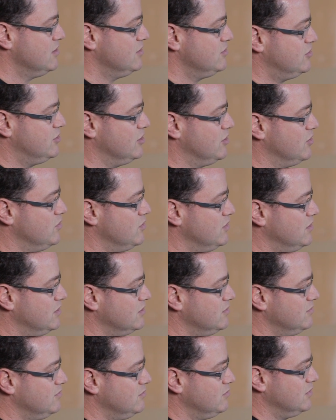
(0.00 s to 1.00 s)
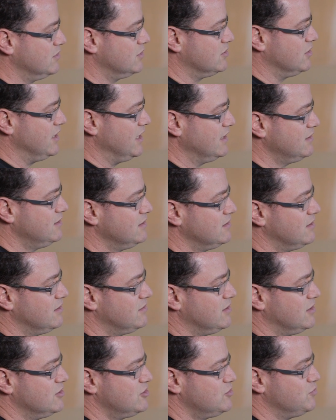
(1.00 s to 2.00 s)
So connecting the
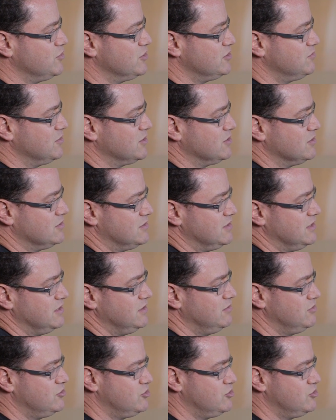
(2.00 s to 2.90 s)
touch points because they